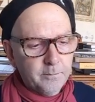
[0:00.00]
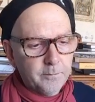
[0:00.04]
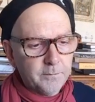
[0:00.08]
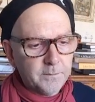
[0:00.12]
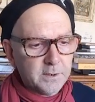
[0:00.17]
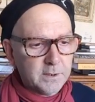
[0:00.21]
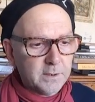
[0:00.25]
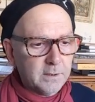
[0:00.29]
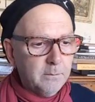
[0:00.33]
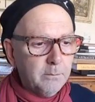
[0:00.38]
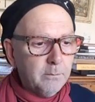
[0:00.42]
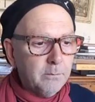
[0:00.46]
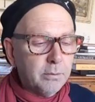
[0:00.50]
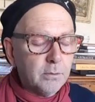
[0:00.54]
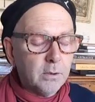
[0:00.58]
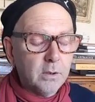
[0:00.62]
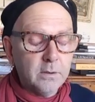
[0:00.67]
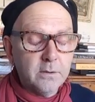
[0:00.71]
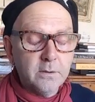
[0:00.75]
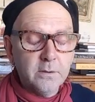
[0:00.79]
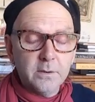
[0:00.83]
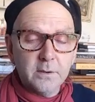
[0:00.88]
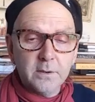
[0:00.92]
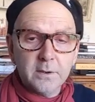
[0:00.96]
Some
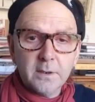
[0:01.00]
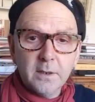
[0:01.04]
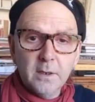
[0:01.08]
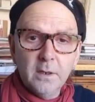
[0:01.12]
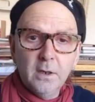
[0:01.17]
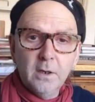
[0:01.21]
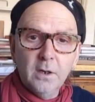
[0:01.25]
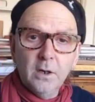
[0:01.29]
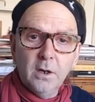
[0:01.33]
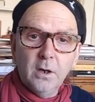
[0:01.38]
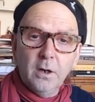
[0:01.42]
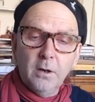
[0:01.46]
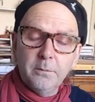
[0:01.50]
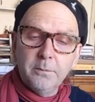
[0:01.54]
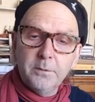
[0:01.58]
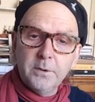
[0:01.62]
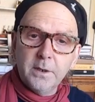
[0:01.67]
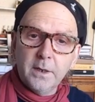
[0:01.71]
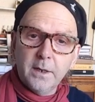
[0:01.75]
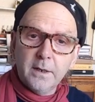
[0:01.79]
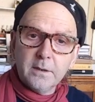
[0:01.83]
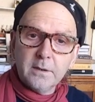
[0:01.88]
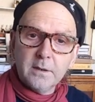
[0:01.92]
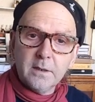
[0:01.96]
bronze
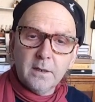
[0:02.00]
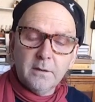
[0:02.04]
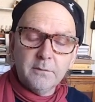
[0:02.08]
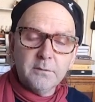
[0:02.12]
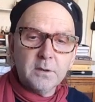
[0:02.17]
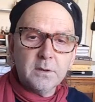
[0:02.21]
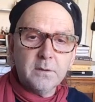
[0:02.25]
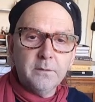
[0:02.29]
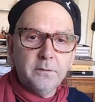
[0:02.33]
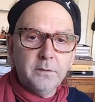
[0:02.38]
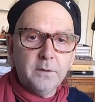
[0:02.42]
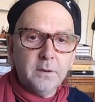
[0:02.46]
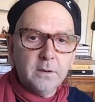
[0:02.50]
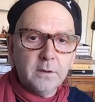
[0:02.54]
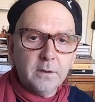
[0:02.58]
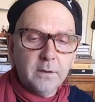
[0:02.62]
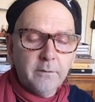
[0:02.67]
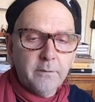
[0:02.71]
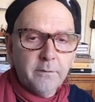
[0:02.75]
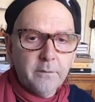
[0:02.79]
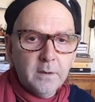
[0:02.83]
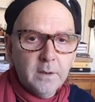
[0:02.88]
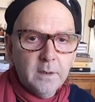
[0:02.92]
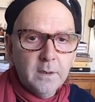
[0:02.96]
objects have
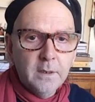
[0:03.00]
survived,